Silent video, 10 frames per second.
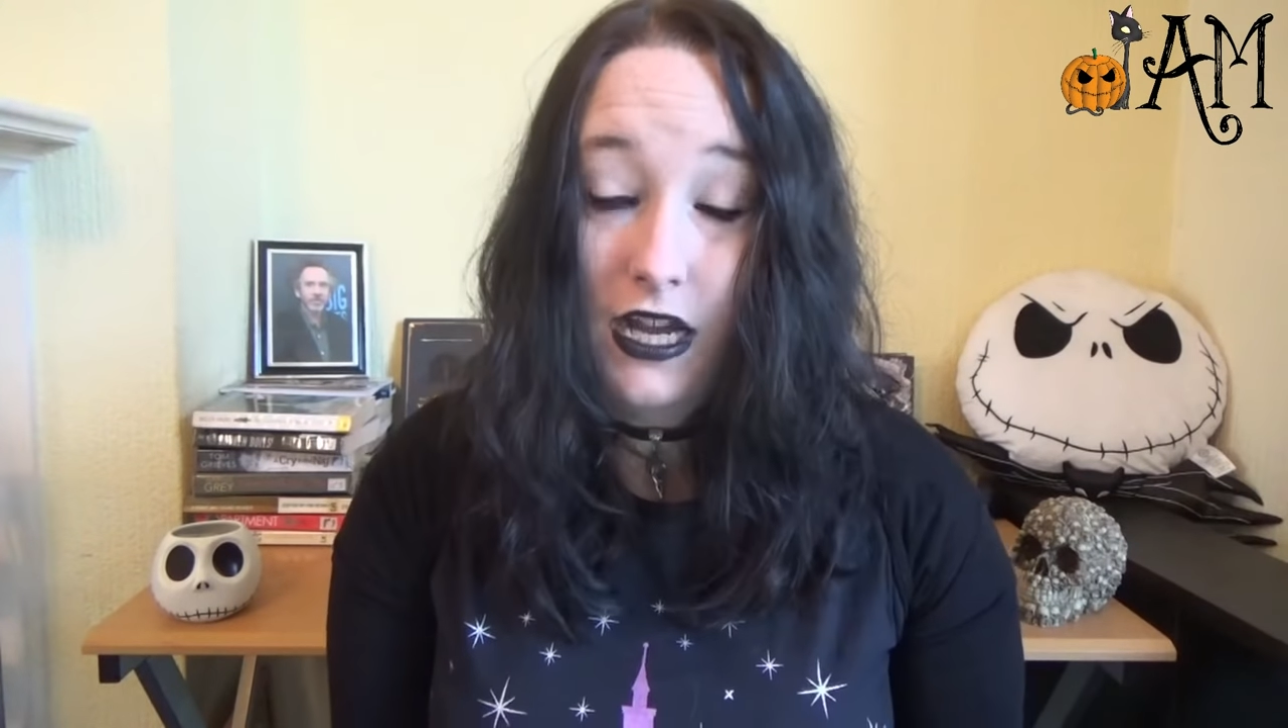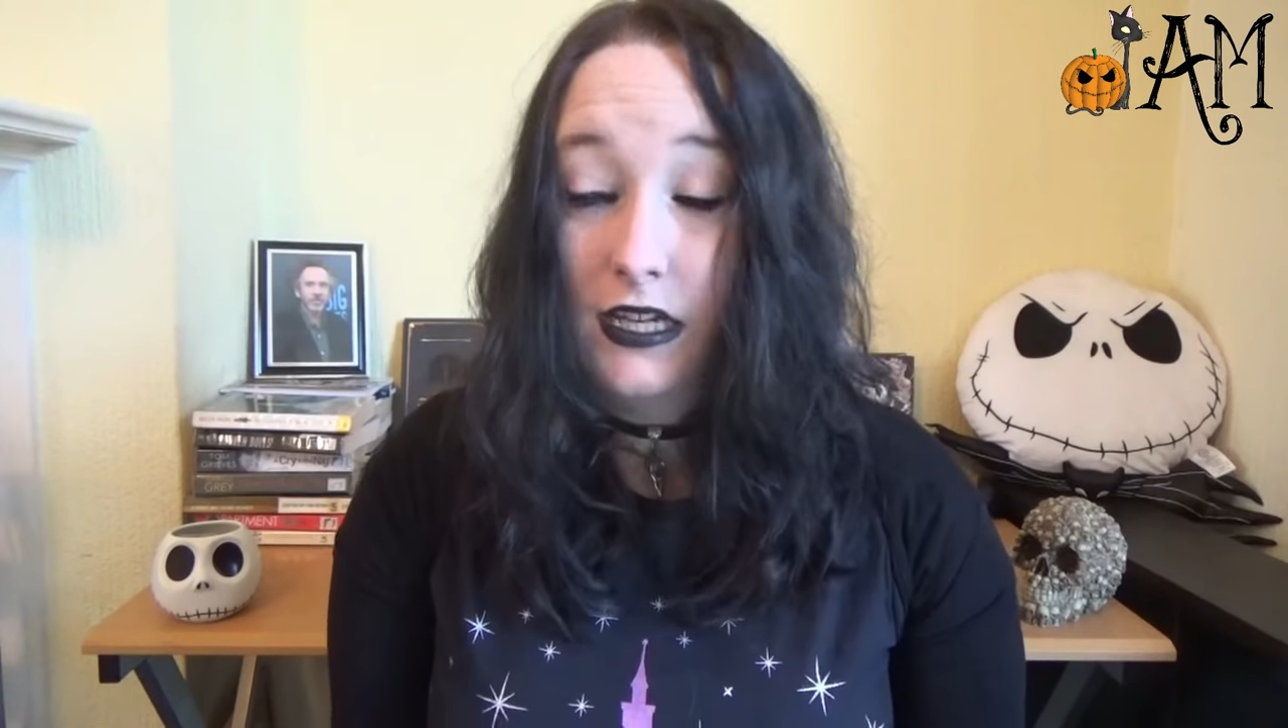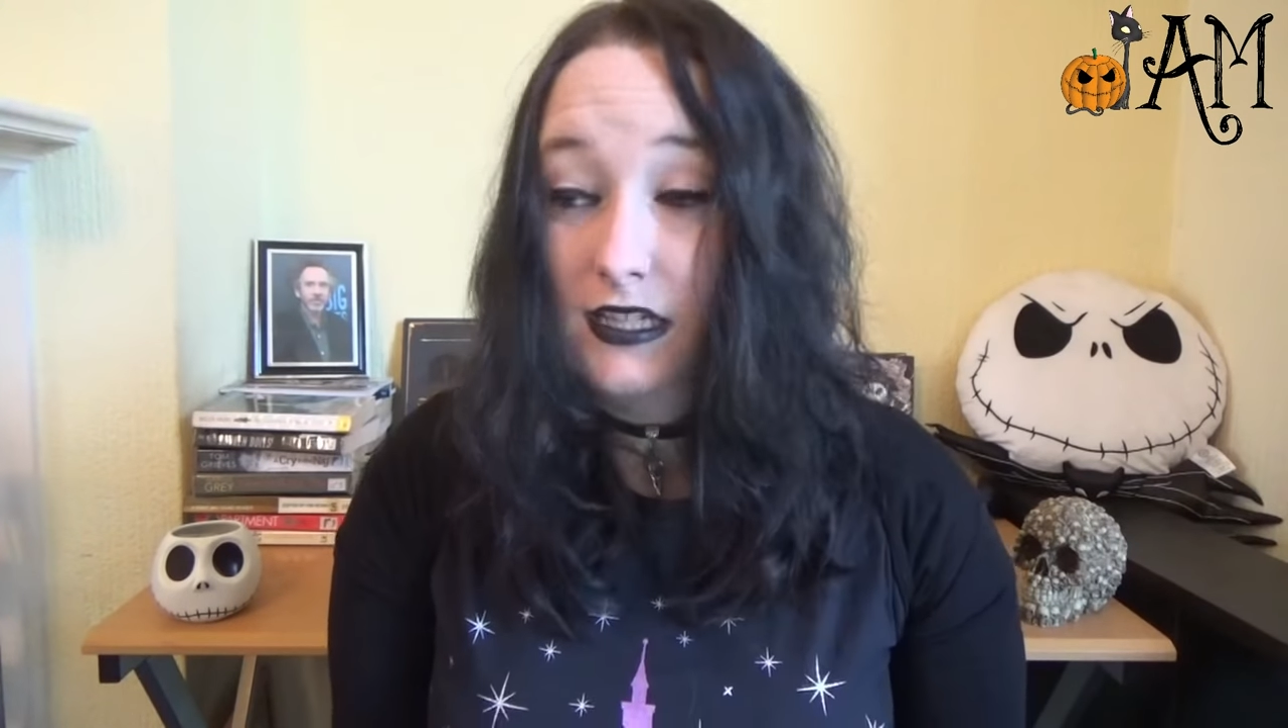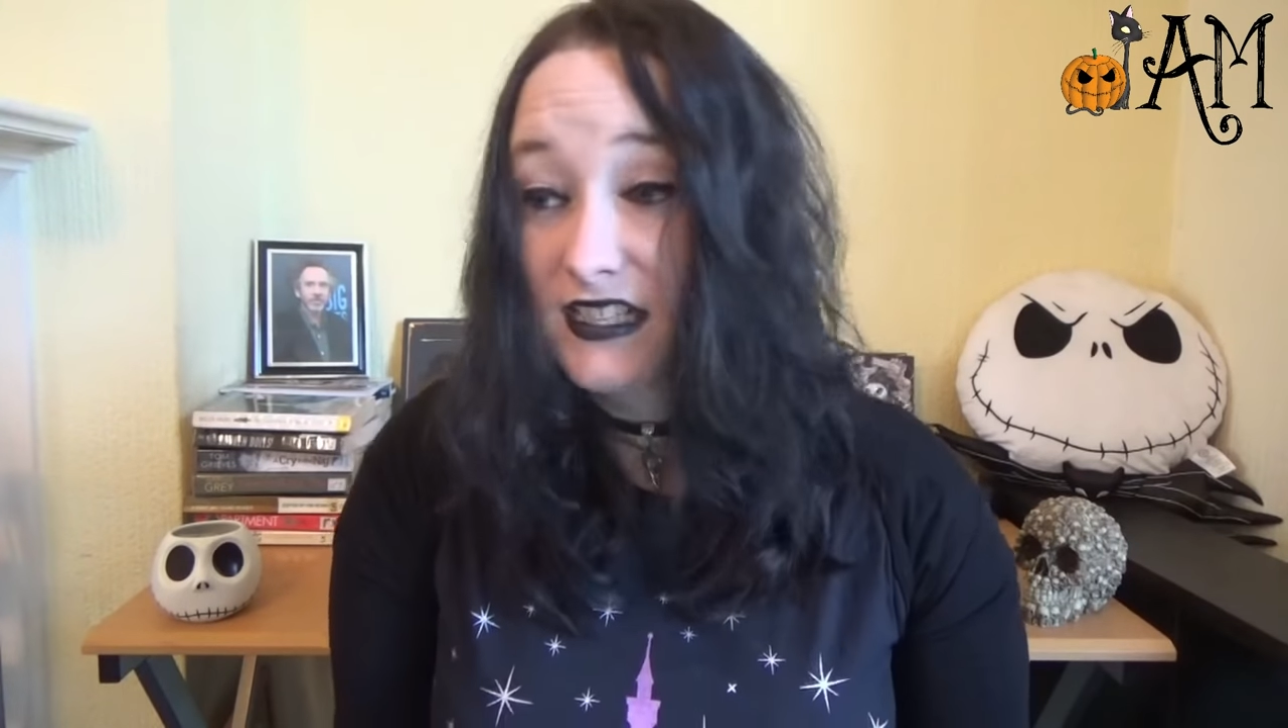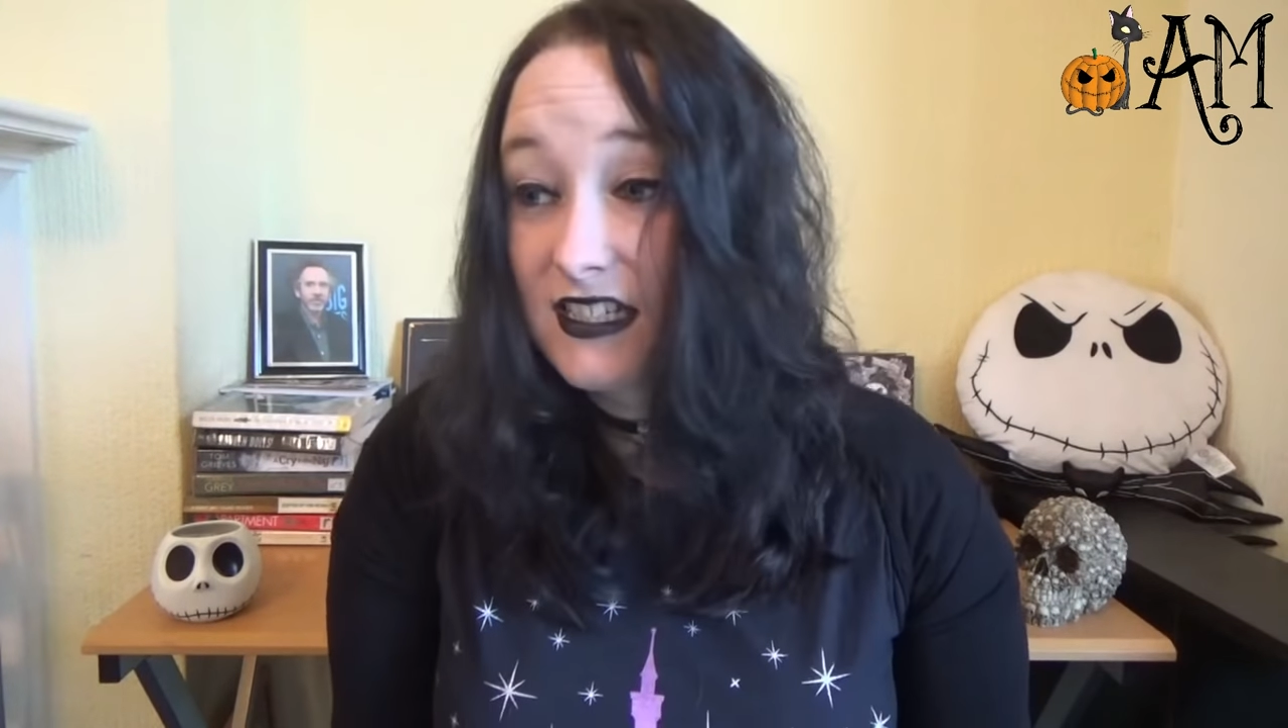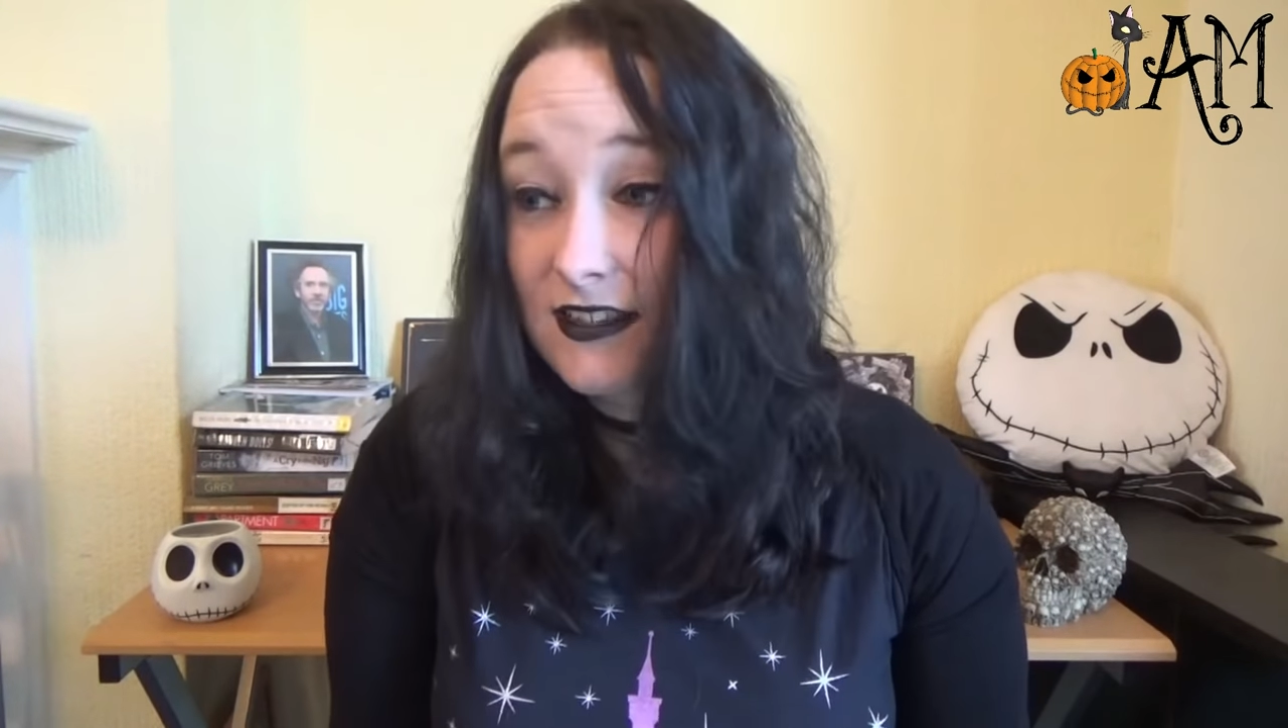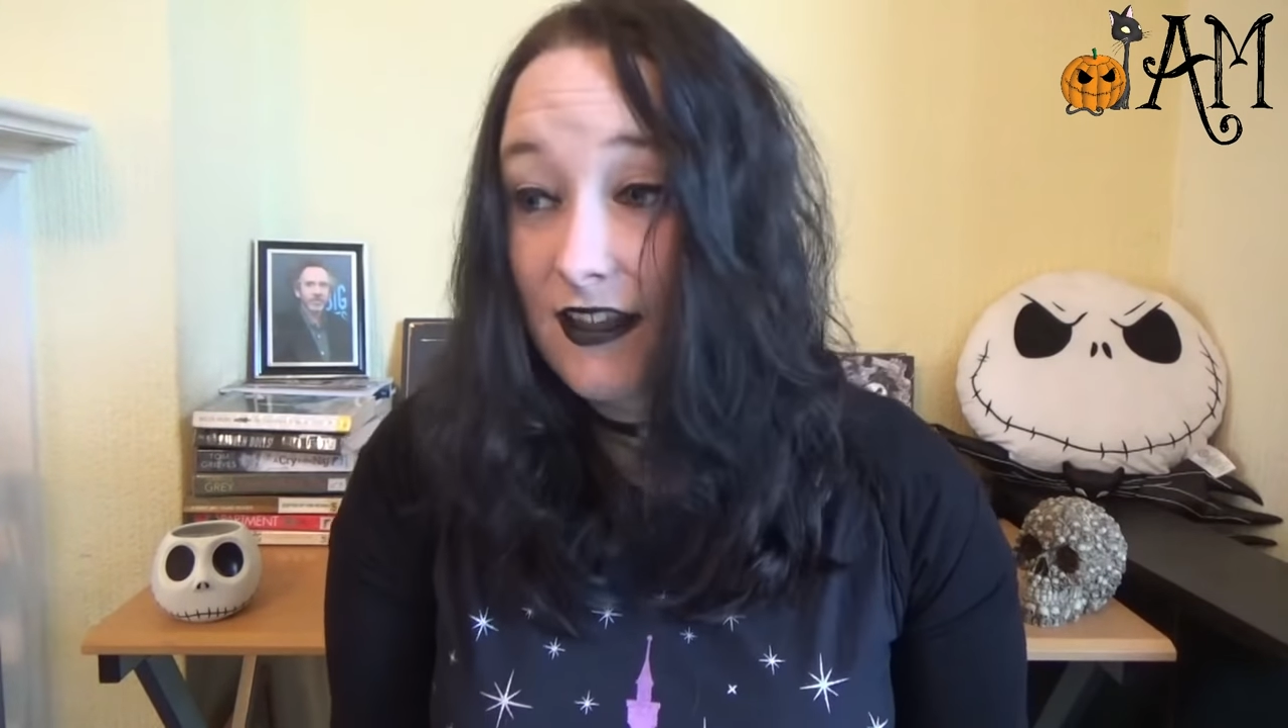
and I did